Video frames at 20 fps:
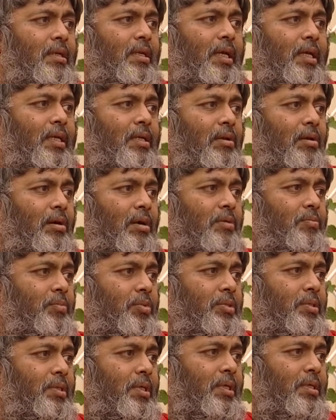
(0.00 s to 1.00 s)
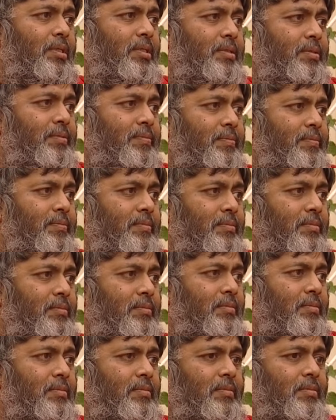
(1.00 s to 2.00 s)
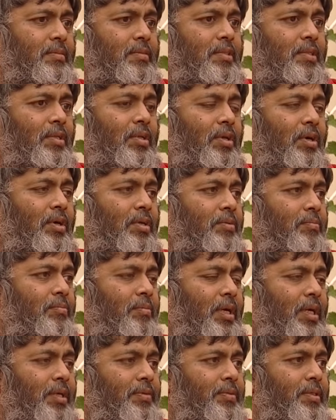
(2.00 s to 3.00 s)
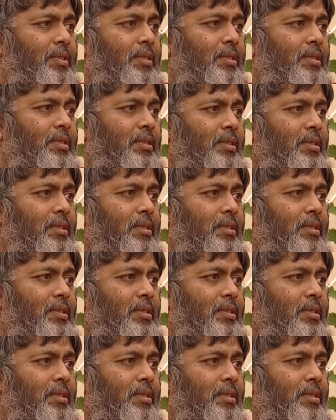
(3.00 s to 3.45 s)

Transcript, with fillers: like Lord Buddha, Lord Mahavir,